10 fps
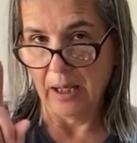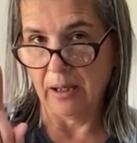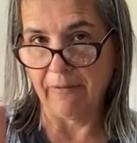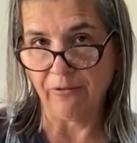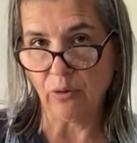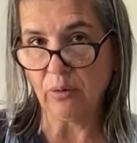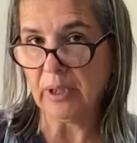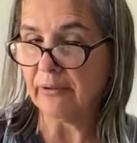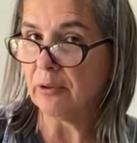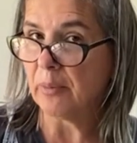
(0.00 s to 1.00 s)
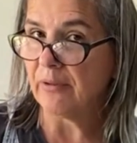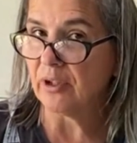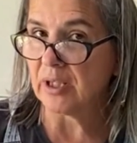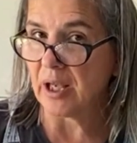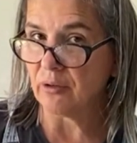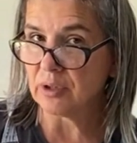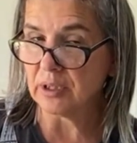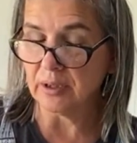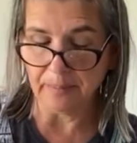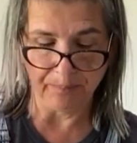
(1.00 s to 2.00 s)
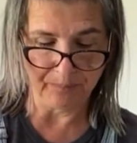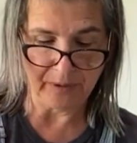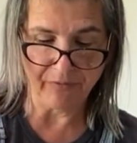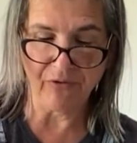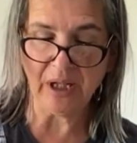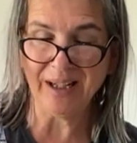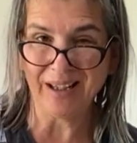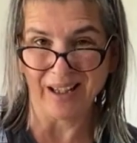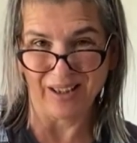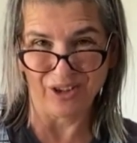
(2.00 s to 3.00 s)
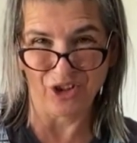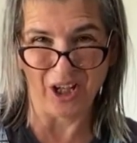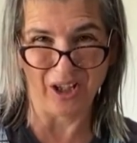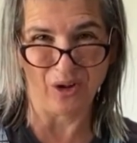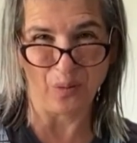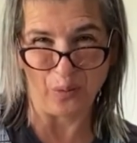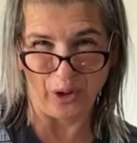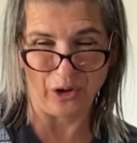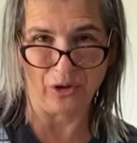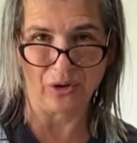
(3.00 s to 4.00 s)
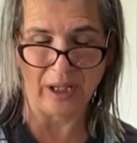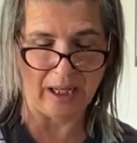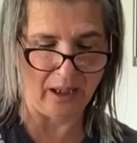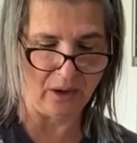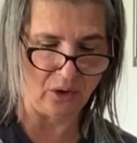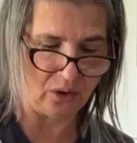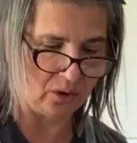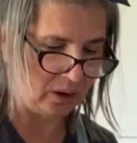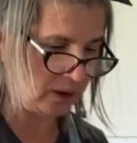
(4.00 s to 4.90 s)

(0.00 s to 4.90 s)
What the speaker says: If you live above 1,000 feet, check your pressure canner